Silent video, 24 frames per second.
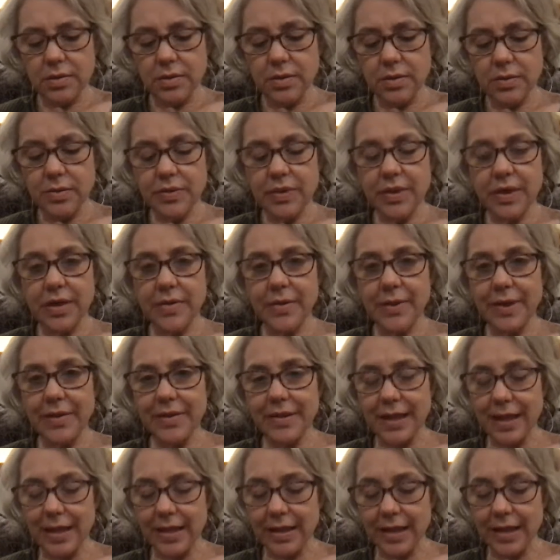We will think
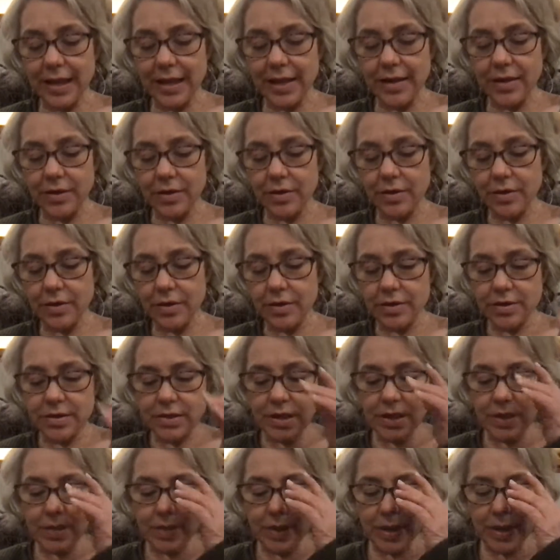about that later,
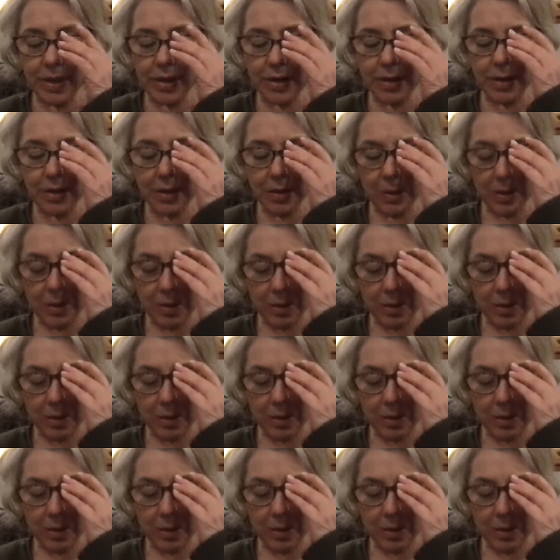said Amanda.